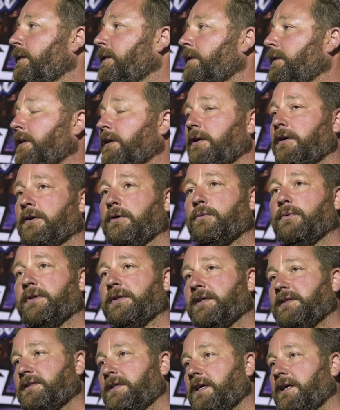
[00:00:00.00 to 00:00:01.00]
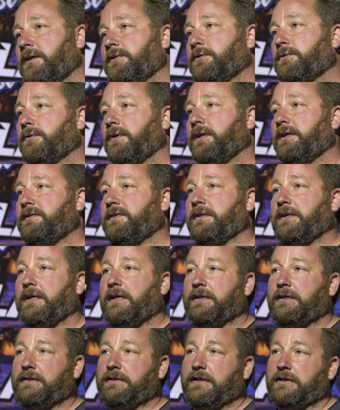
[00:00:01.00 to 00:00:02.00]
You know, when these guys are racing,
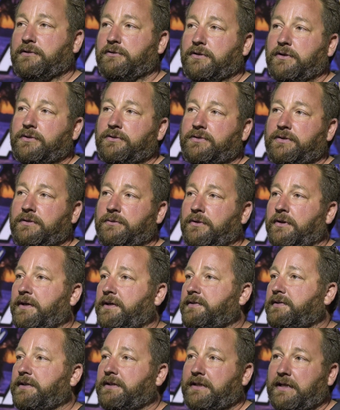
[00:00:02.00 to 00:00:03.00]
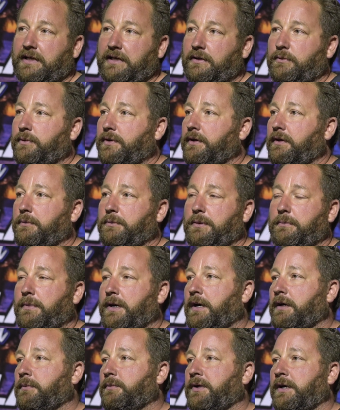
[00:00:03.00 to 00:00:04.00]
like in that Crusoe race, it kind of went a little bit
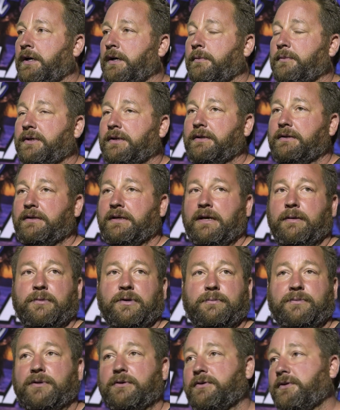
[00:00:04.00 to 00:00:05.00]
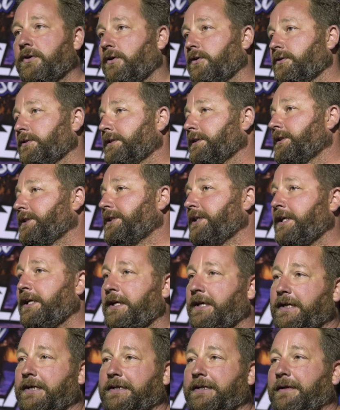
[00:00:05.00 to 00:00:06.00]
bottom dominant. I'm up there talking to
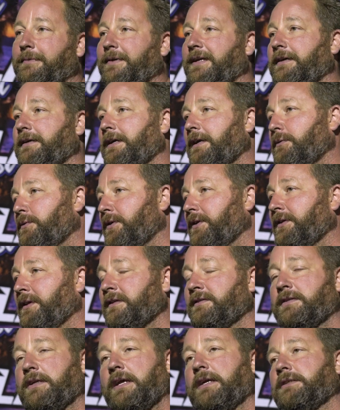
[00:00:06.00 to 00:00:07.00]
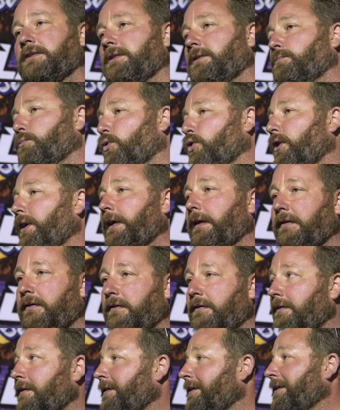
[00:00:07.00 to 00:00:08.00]
Jack, and I'm like, hey, wait, he's like, just breathe.
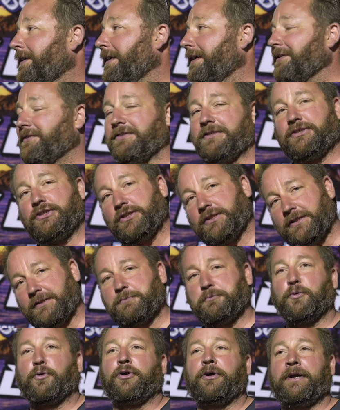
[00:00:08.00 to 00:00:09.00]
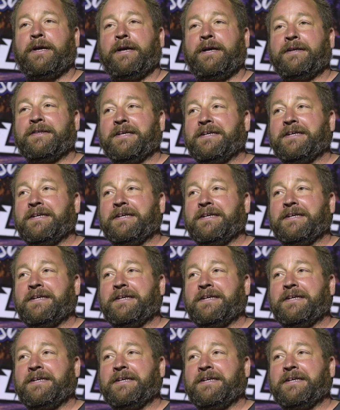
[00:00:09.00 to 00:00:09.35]
He said, just breathe.